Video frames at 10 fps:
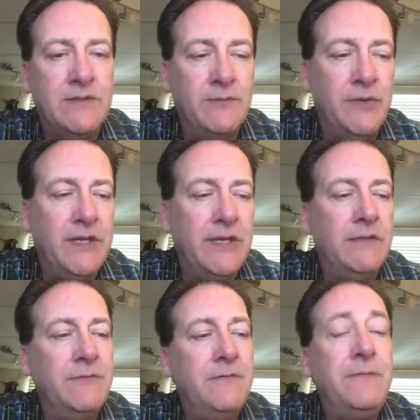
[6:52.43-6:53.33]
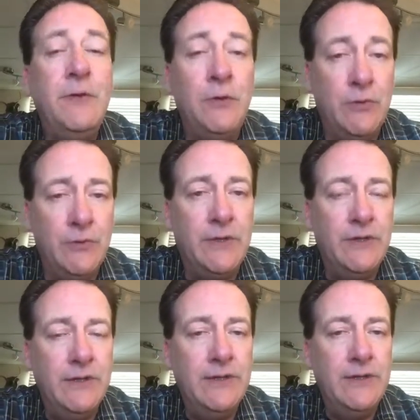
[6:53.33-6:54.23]
to bring in food
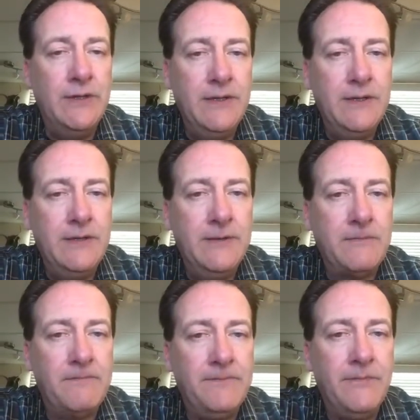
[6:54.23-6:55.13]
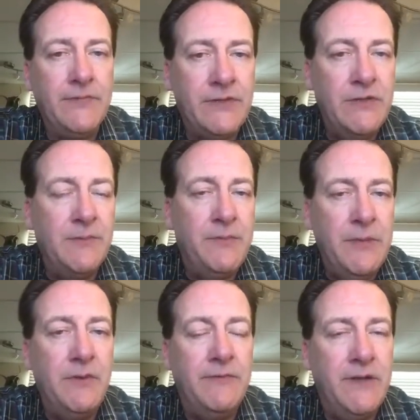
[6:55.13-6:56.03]
to the
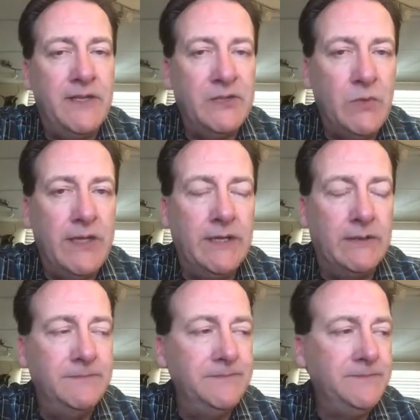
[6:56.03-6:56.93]
people of Venezuela.